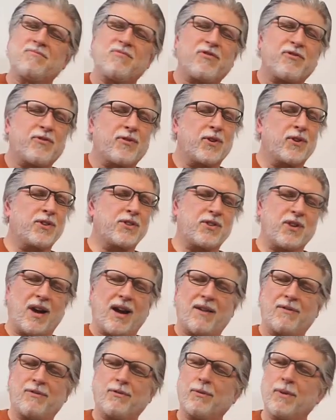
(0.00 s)
First
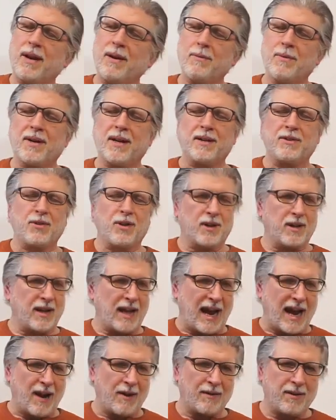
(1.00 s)
off, right when I took it
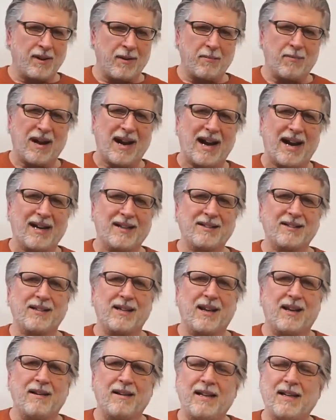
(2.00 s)
out of the box,
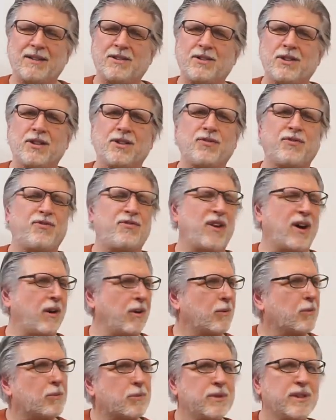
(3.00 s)
it just
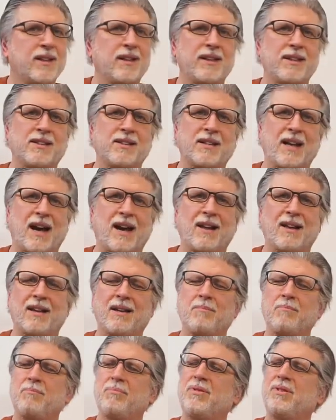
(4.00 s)
felt really
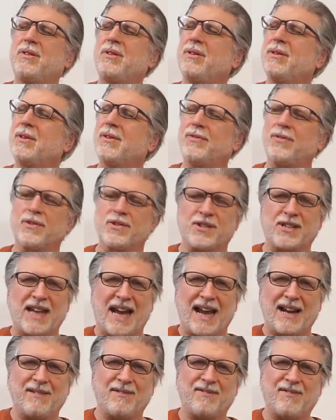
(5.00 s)
solid, beautiful
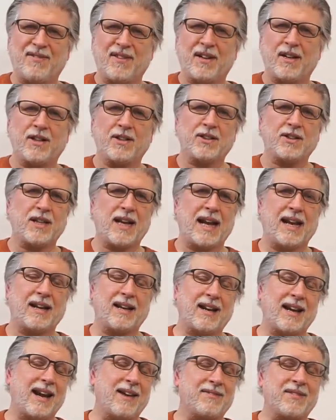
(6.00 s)
satin finish. And
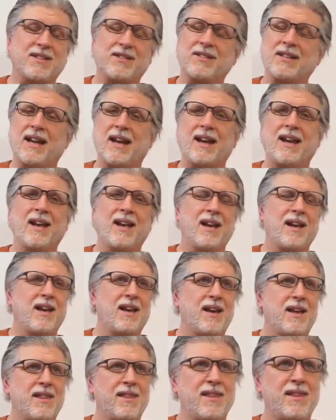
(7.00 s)
I have to say,
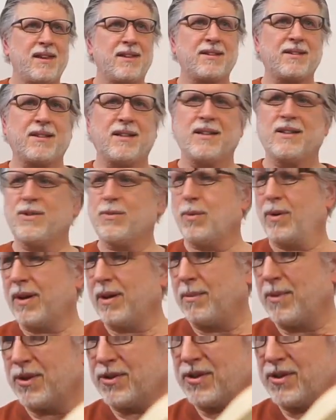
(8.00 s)
this is one of the